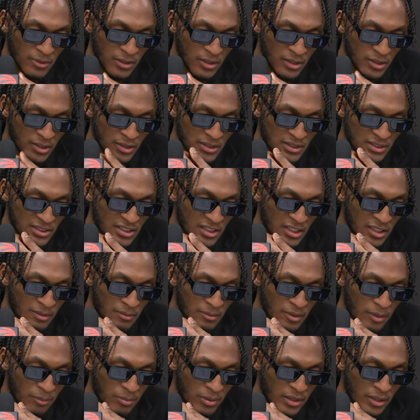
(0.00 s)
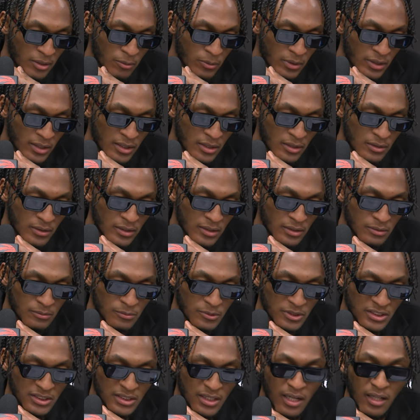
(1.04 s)
They're a good team. They play well, and
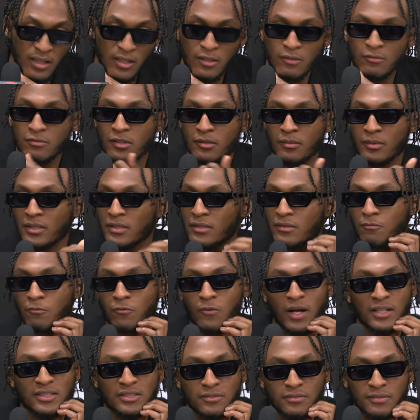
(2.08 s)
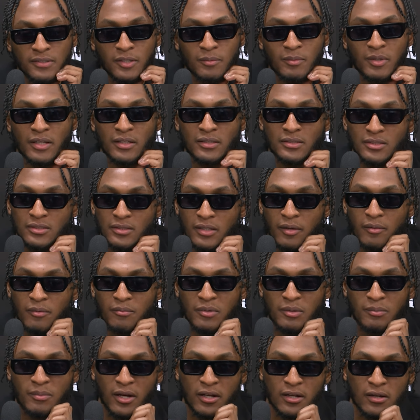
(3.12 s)
we just got to learn from it, watch the film, and
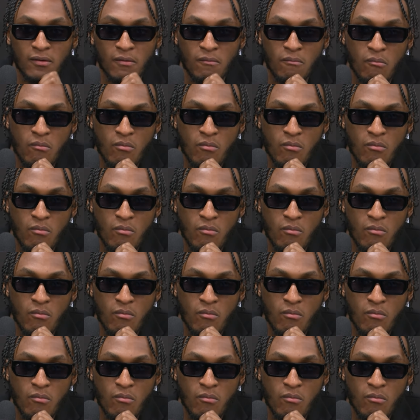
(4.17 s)
be better.